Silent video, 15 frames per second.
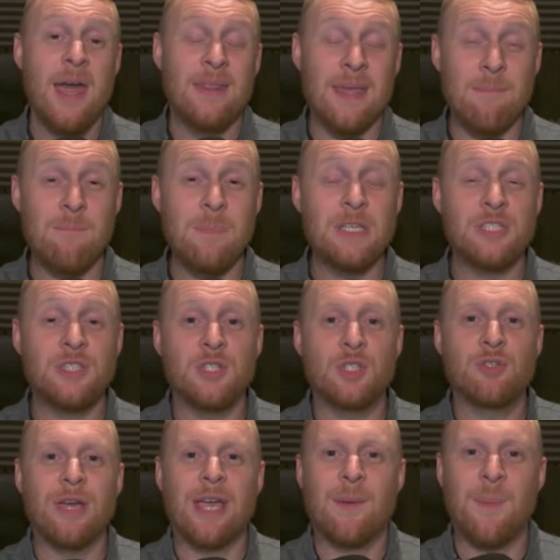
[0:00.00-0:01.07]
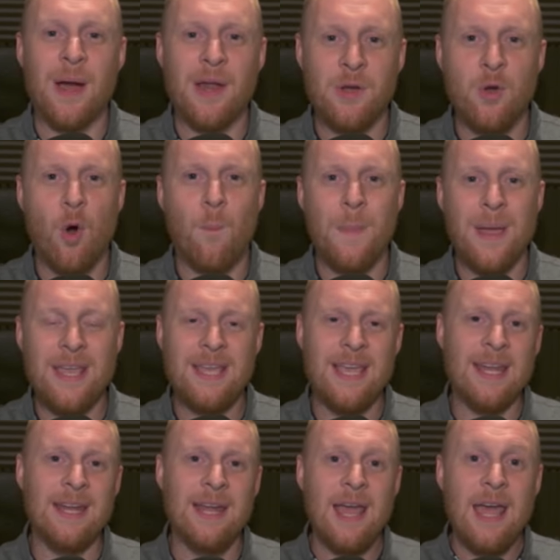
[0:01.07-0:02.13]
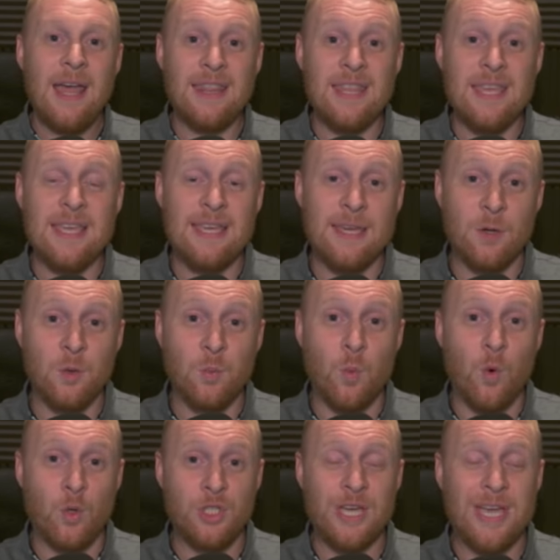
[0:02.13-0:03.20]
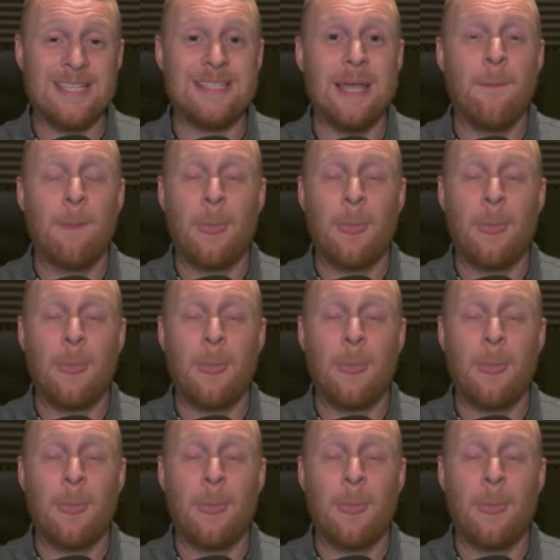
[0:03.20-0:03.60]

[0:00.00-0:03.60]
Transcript: they missed the trick by not making the Guild War chest